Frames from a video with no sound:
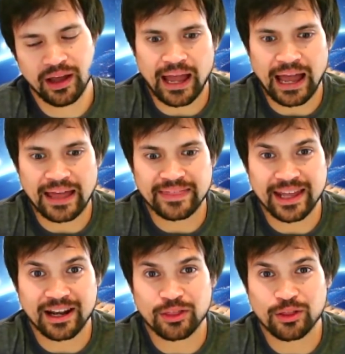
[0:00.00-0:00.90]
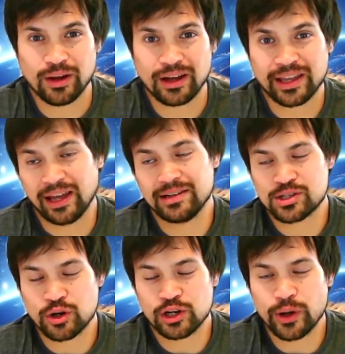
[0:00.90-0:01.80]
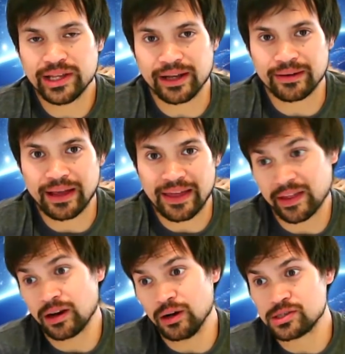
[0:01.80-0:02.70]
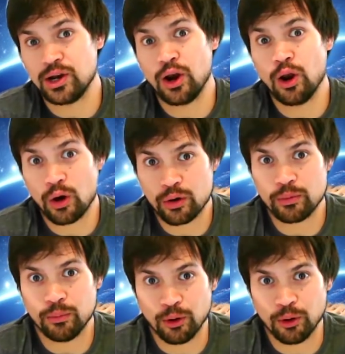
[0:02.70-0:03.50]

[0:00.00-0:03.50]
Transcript: And then I thought, okay, let's try trading. And then I lost a lot more,